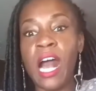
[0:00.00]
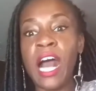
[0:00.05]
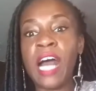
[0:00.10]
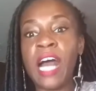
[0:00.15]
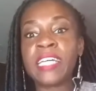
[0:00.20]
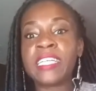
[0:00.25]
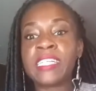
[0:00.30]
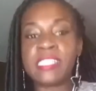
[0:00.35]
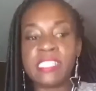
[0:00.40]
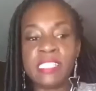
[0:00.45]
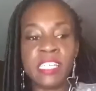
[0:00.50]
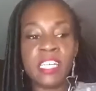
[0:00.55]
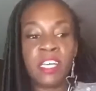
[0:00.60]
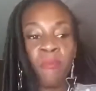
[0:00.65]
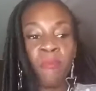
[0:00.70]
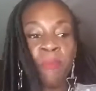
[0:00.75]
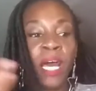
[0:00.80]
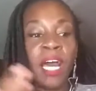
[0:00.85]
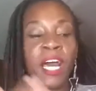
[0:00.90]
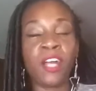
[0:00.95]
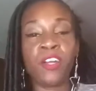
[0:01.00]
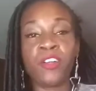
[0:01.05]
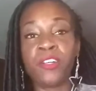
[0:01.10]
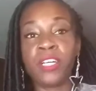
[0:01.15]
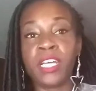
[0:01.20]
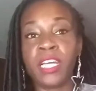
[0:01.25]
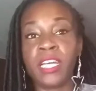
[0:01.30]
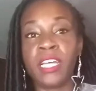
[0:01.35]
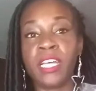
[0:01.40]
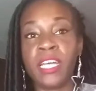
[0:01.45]
I could see a
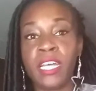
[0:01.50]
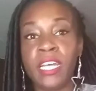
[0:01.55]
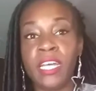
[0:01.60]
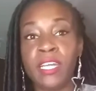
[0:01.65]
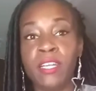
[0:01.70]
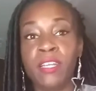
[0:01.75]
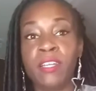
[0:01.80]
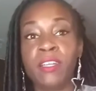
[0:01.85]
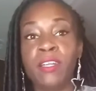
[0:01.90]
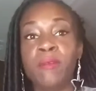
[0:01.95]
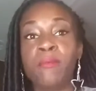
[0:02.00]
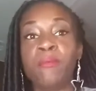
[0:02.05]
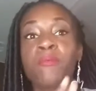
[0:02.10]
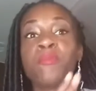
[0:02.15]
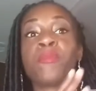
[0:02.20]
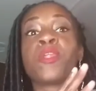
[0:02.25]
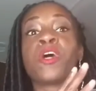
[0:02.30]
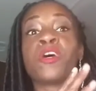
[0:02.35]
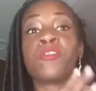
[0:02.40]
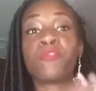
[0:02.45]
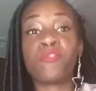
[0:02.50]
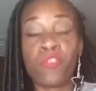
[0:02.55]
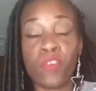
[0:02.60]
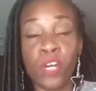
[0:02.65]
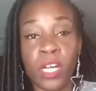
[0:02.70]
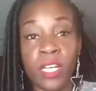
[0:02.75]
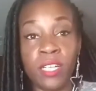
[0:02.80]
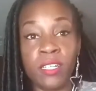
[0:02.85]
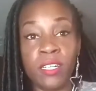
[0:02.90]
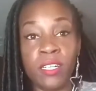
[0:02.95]
pattern in a
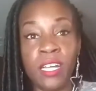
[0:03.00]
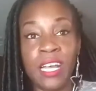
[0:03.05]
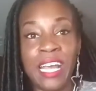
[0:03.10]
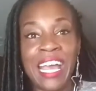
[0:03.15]
friend.